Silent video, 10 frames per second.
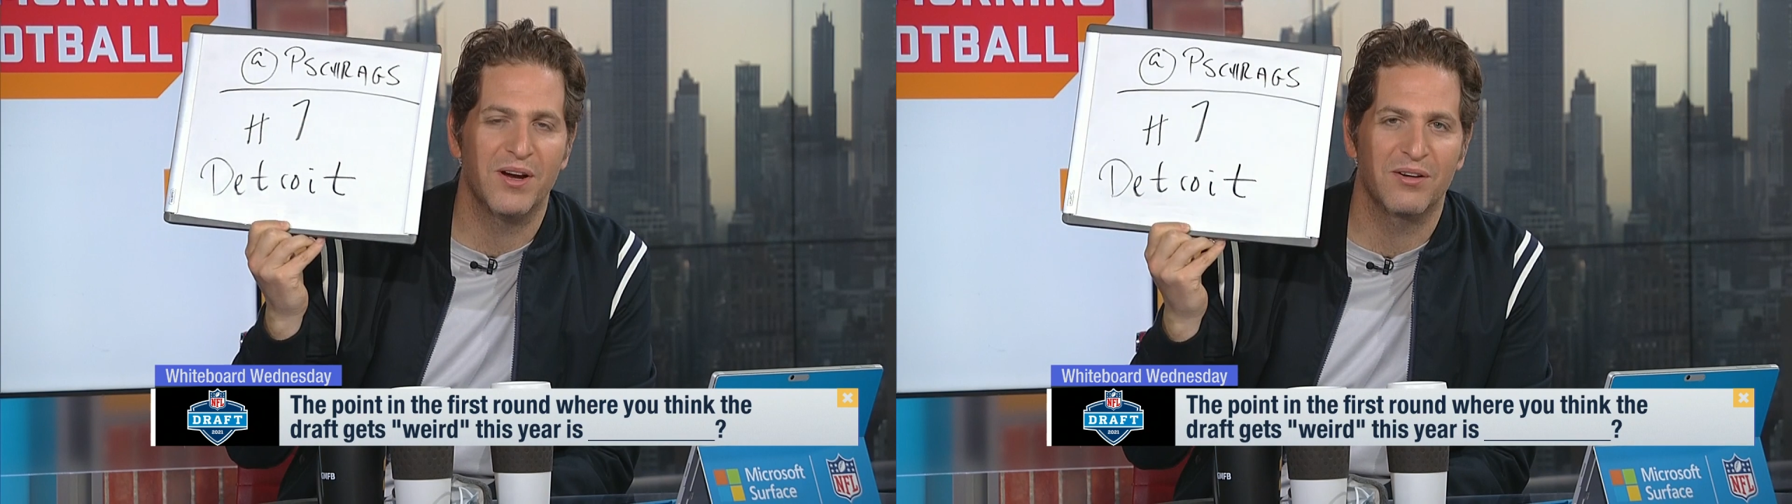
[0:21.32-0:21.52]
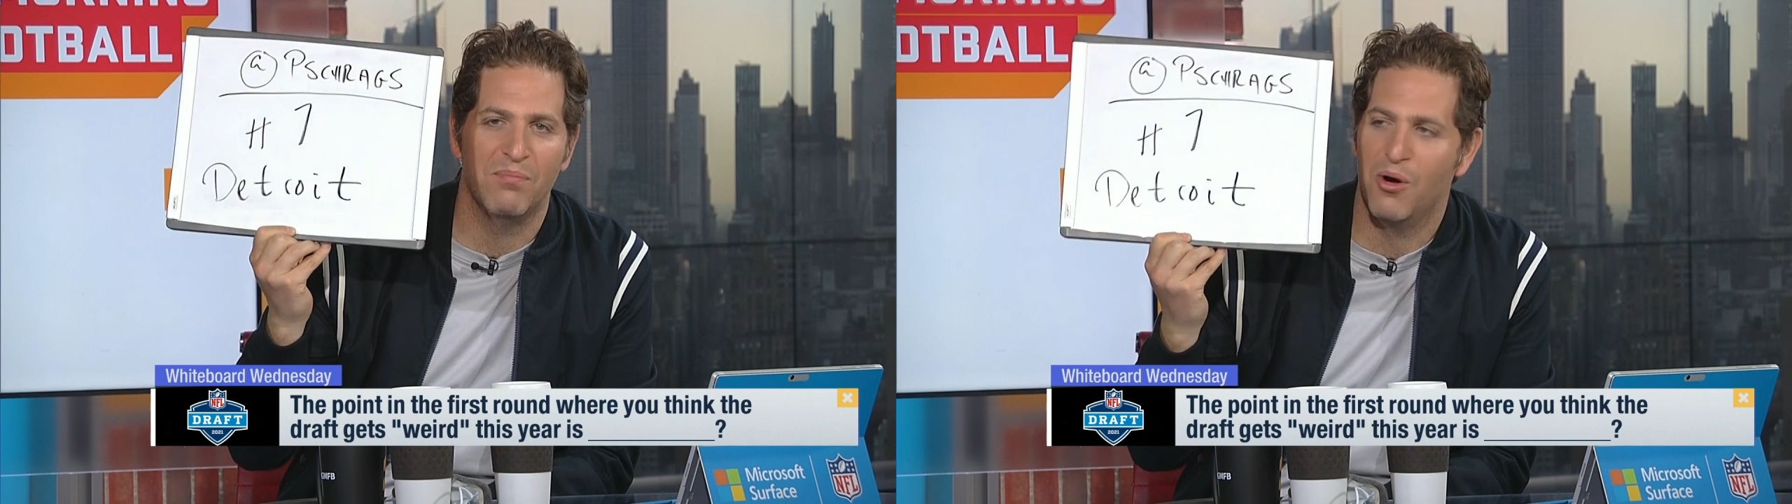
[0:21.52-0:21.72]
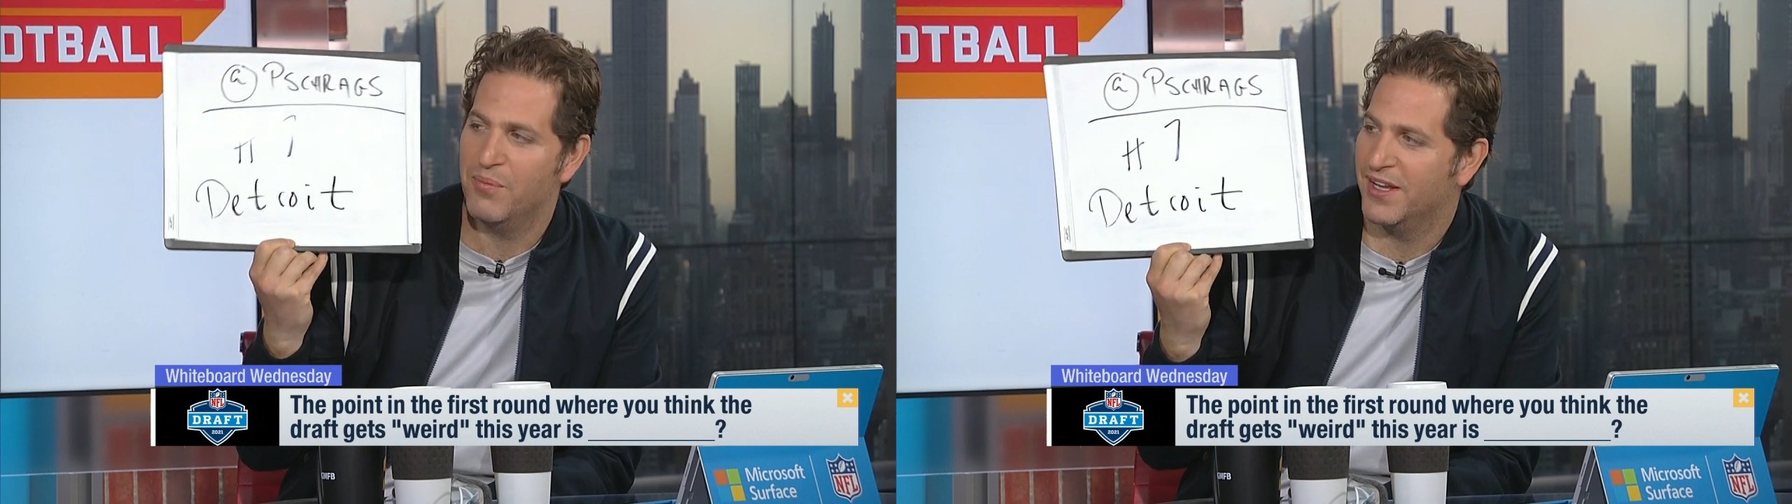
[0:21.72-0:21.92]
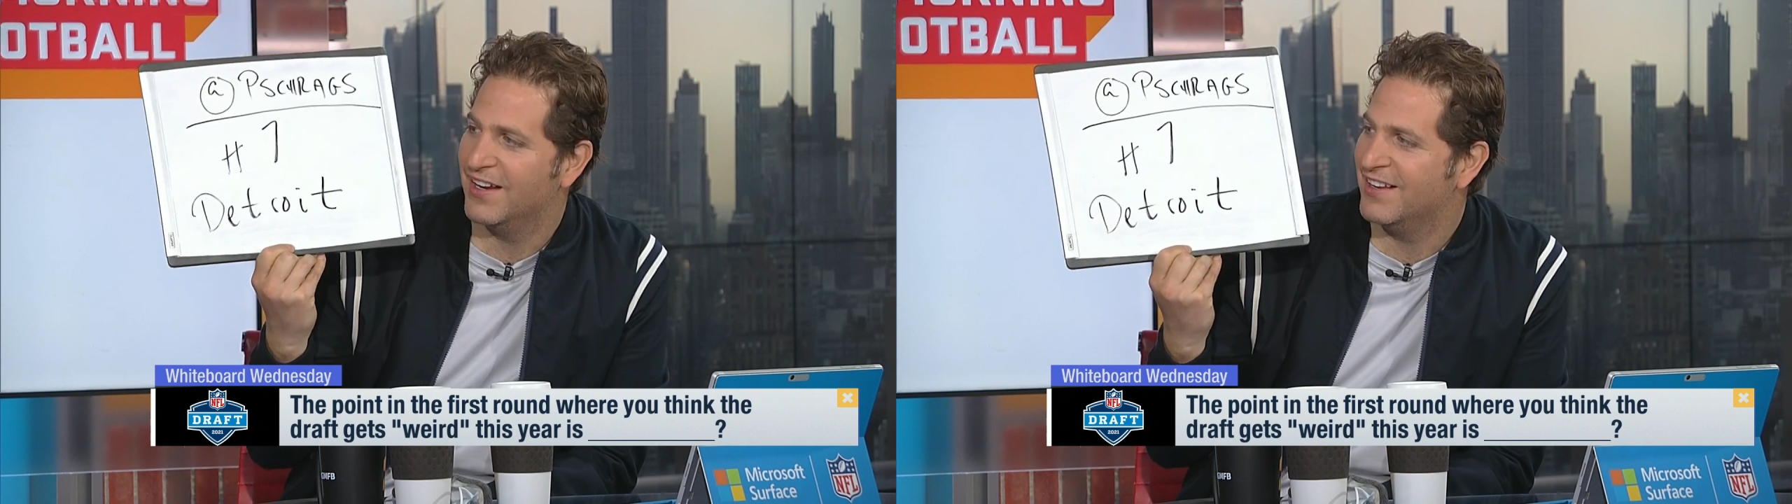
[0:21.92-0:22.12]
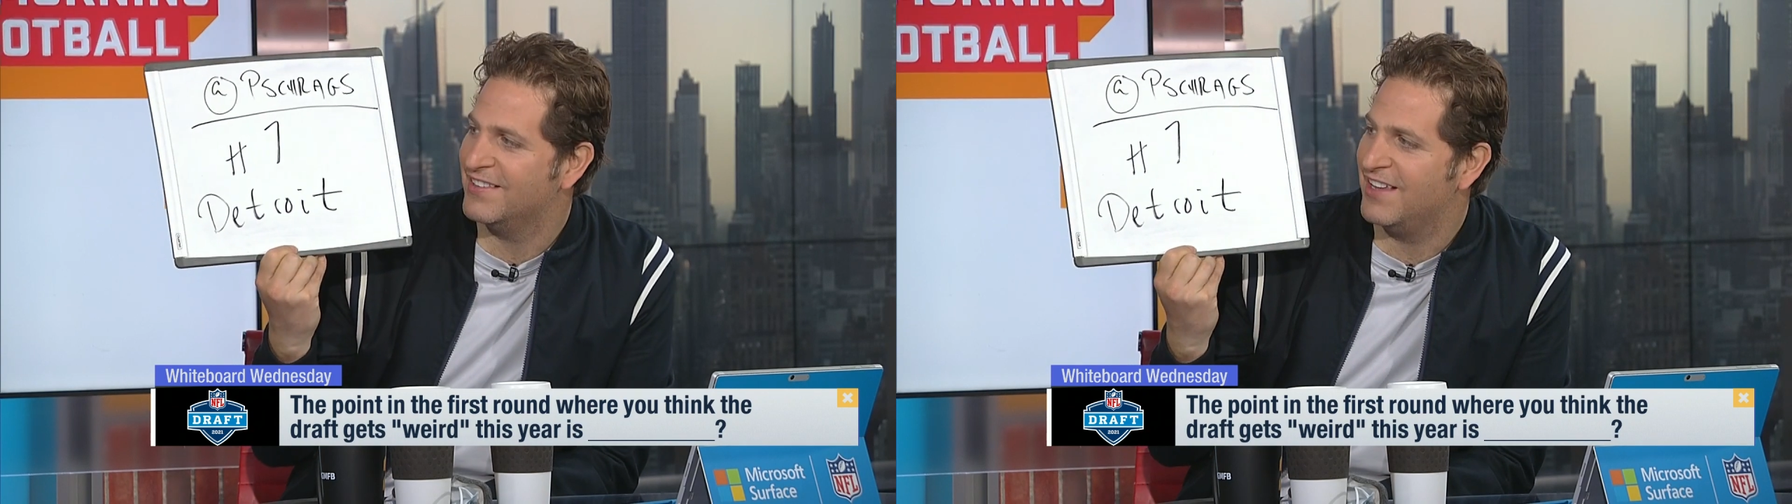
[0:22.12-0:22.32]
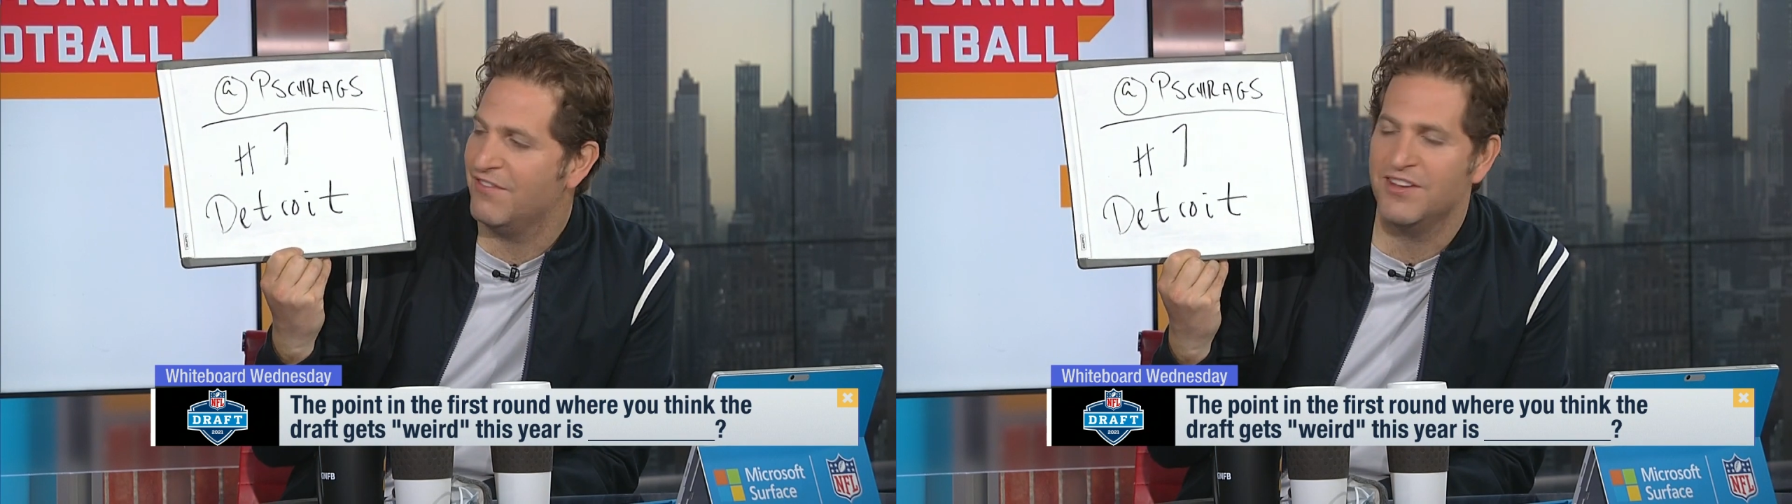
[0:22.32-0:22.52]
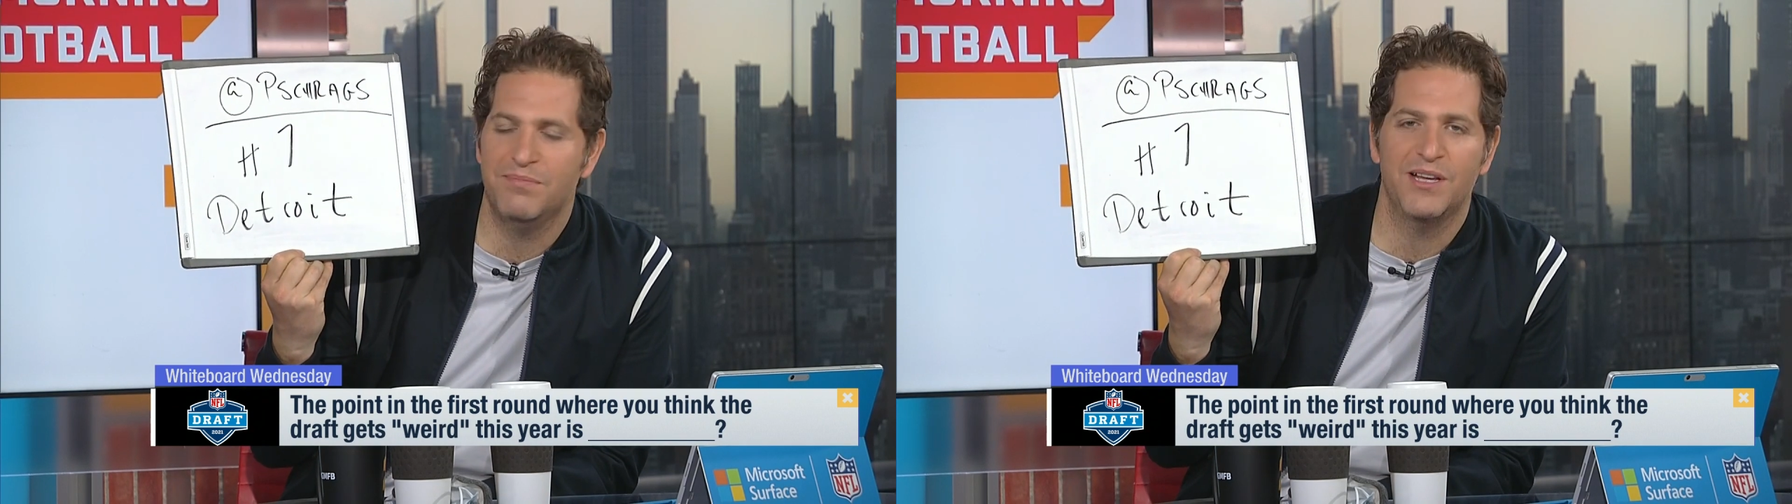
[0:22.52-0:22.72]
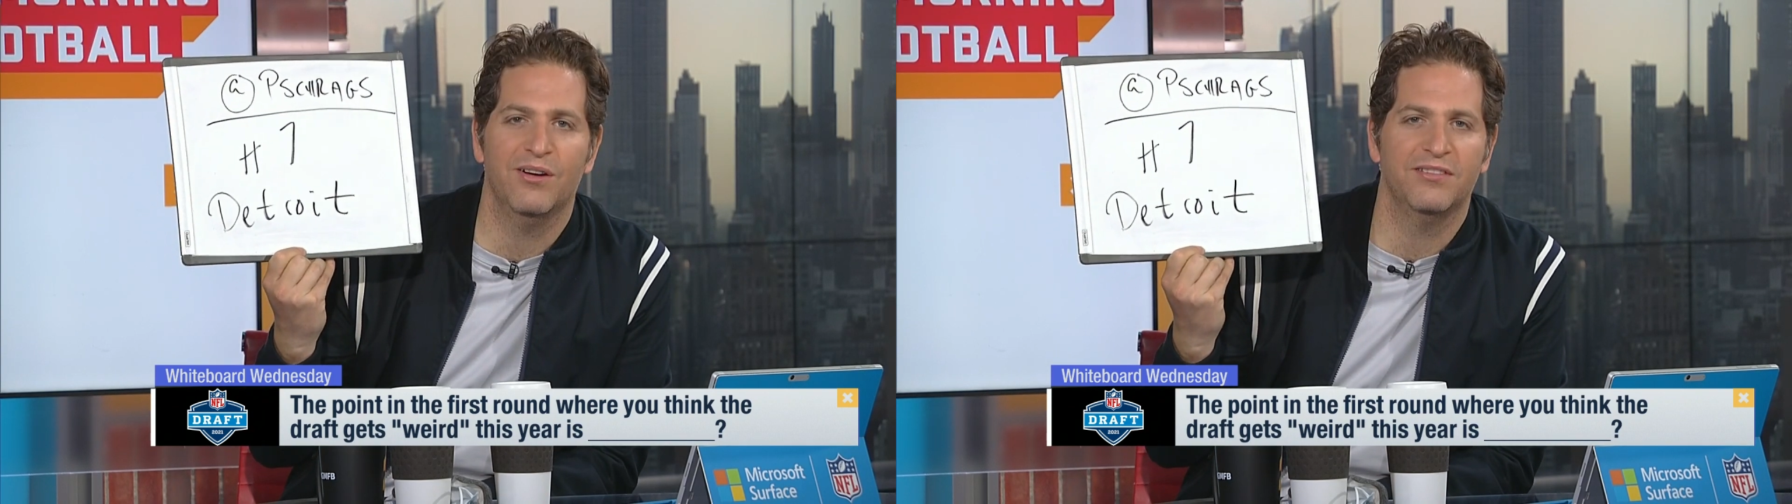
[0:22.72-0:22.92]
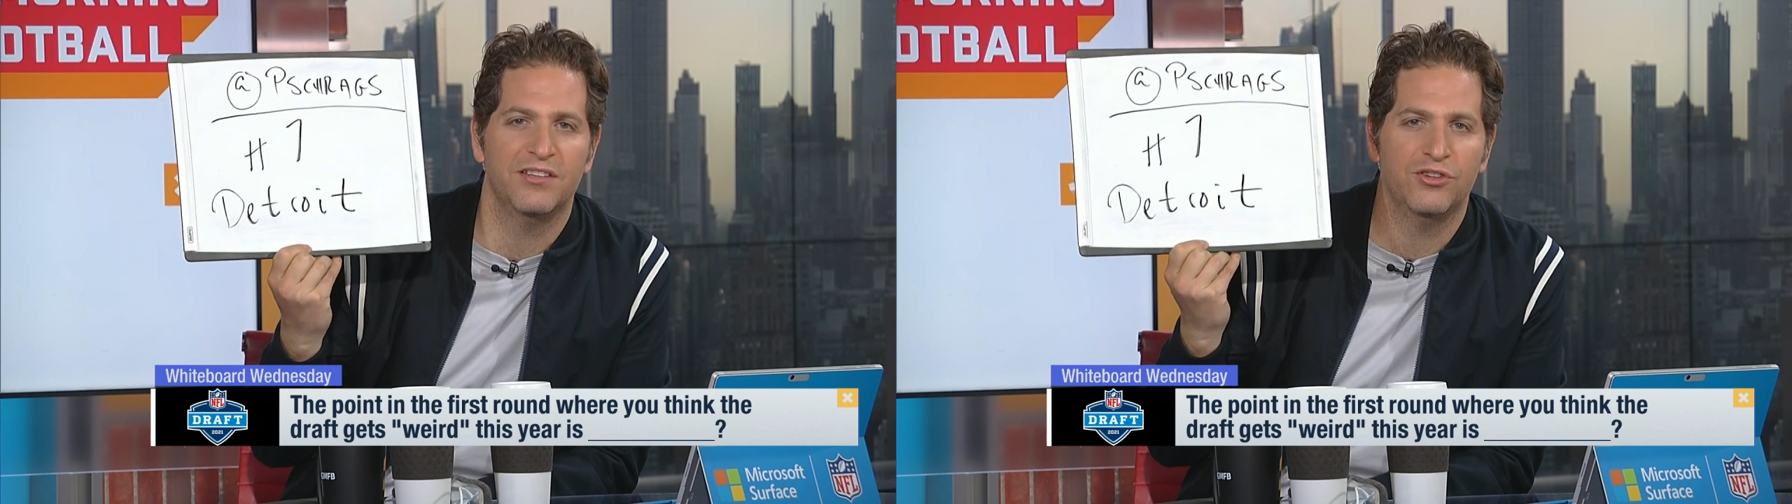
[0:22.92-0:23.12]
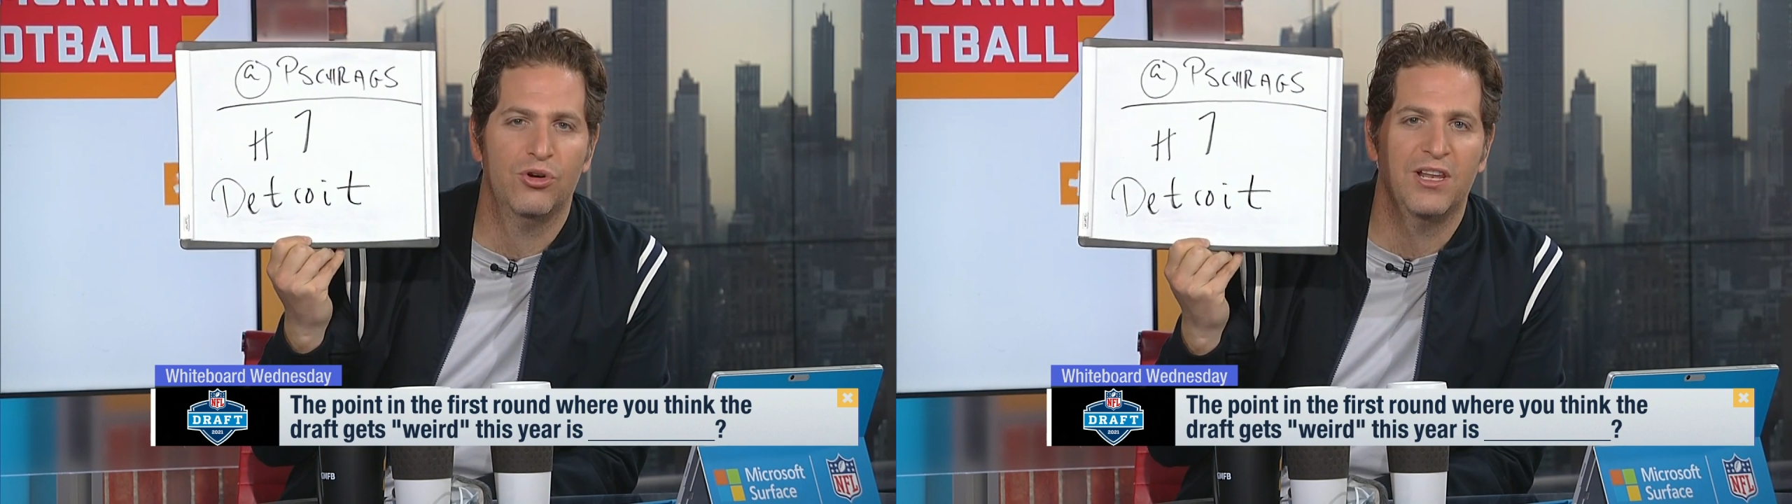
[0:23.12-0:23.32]
weird moment, and seven because
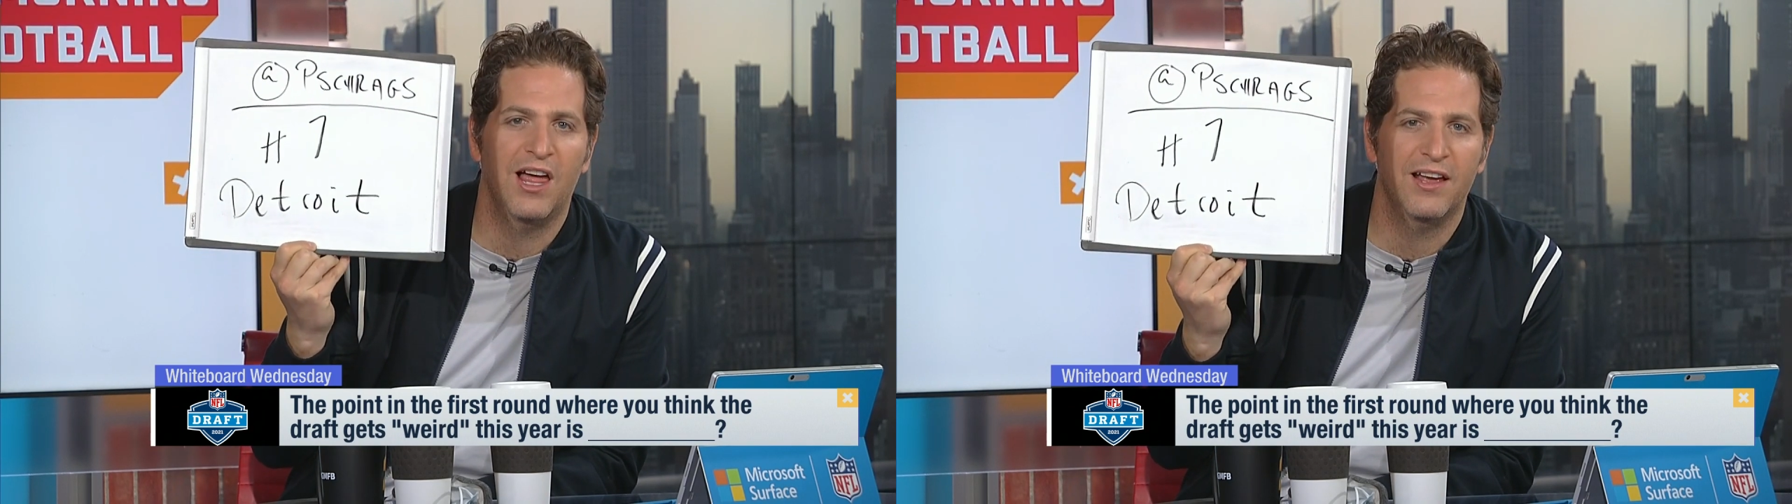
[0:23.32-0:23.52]
the Detroit